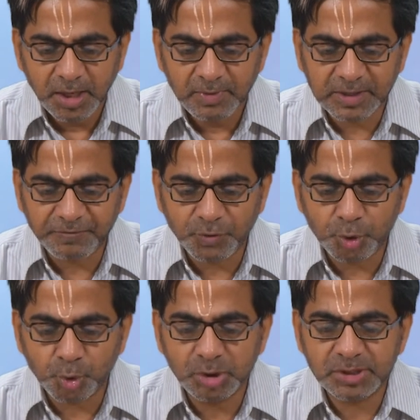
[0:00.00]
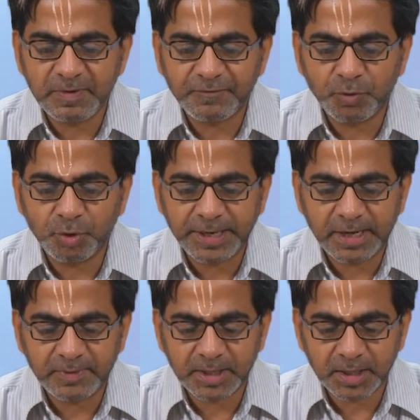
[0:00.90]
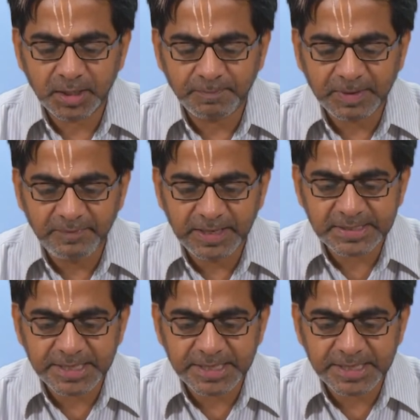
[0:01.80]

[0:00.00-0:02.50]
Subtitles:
with a few tools before in our previous